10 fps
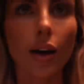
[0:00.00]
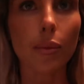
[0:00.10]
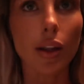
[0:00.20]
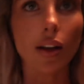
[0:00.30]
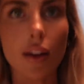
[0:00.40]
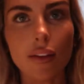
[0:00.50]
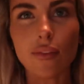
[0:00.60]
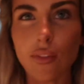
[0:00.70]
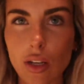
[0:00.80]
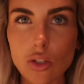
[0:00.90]
I'm gonna
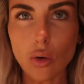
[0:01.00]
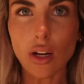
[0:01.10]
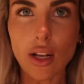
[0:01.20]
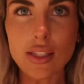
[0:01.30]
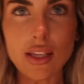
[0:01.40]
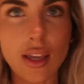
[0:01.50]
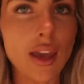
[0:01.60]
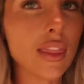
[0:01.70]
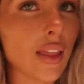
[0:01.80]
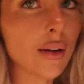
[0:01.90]
finish organizing
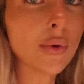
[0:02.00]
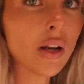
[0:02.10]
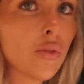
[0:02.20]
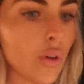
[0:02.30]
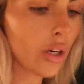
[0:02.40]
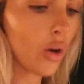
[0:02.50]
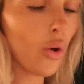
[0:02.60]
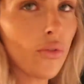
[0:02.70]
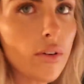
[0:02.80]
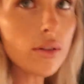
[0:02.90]
and then I'm gonna run to
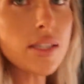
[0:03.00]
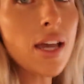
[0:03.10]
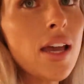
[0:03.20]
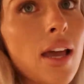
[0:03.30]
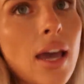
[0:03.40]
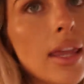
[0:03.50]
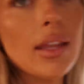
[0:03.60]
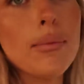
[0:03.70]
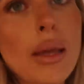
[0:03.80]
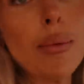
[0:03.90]
Whole Foods and
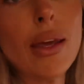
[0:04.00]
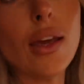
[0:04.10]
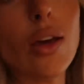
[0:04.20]
then maybe